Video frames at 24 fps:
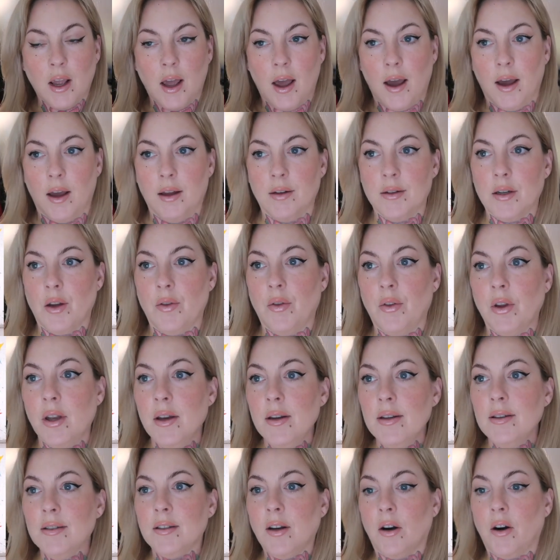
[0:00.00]
And
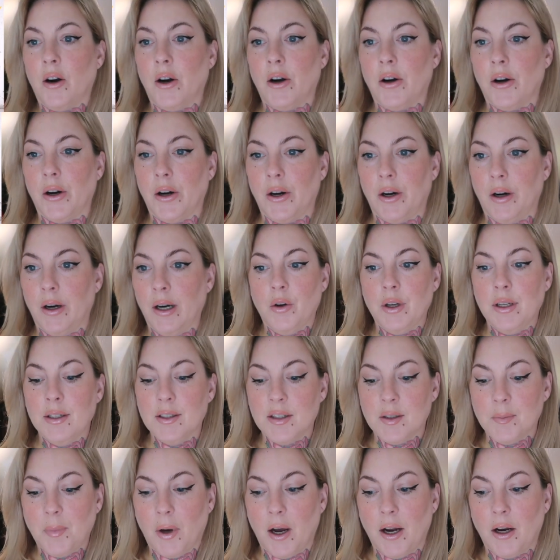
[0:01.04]
these are
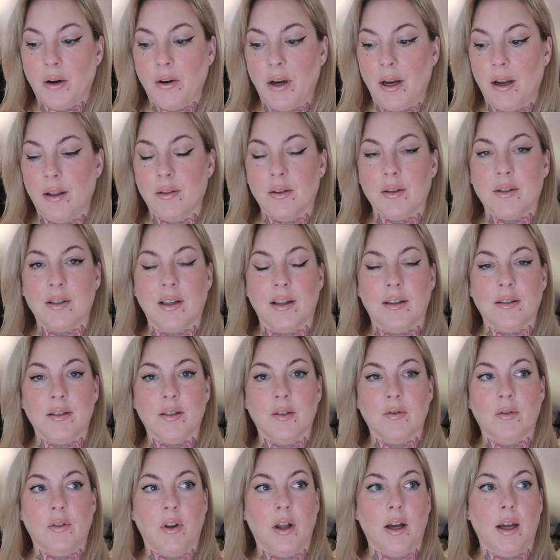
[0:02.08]
inspiring in the sense
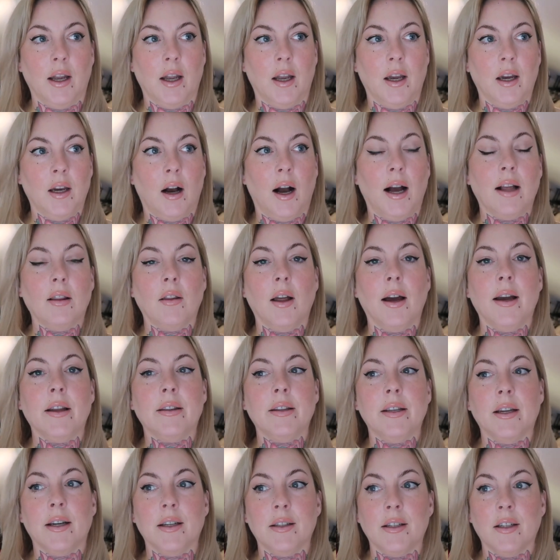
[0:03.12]
of like, I like
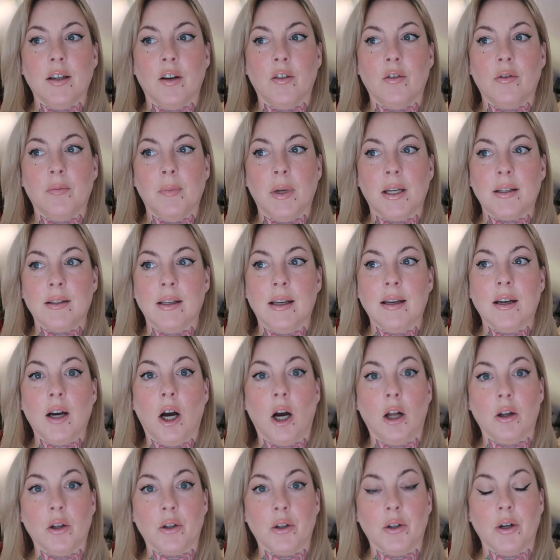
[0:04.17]
the idea of mixing
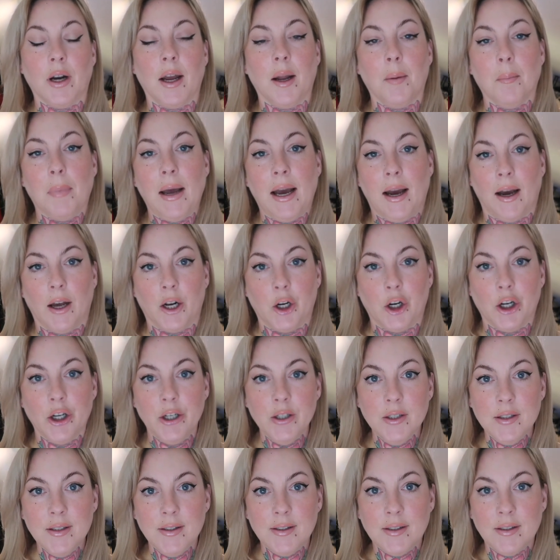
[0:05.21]
color and
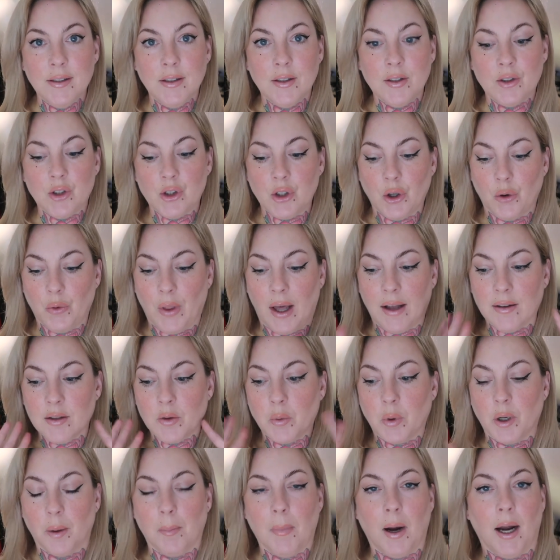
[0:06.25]
patterns. So that's
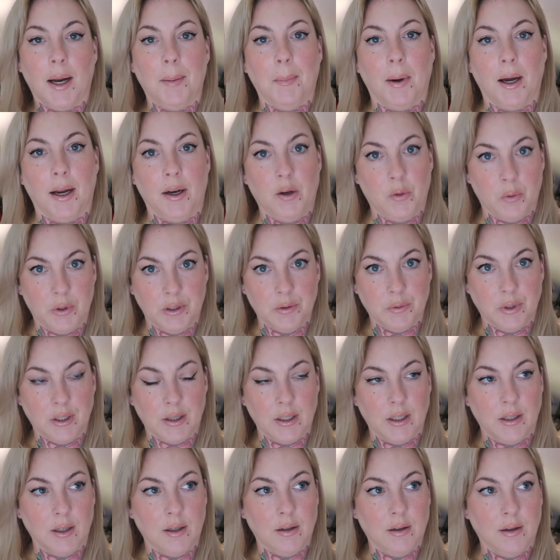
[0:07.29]
where my mind went with
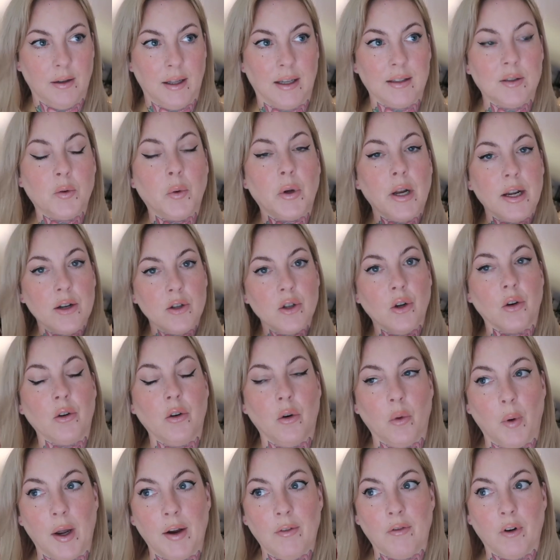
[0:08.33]
it. That's what I took
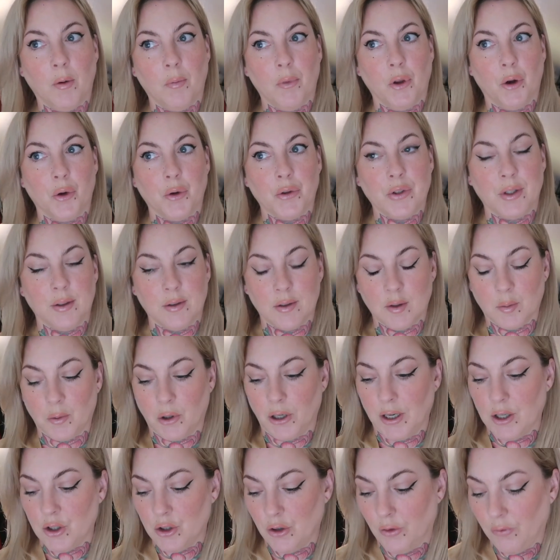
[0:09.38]
away from those
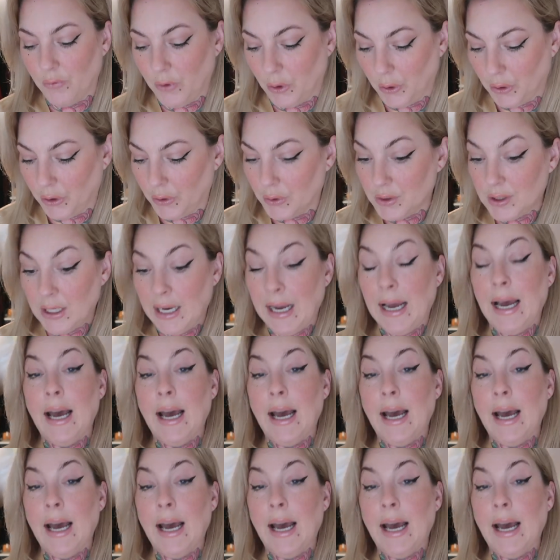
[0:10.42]
inspiration photos.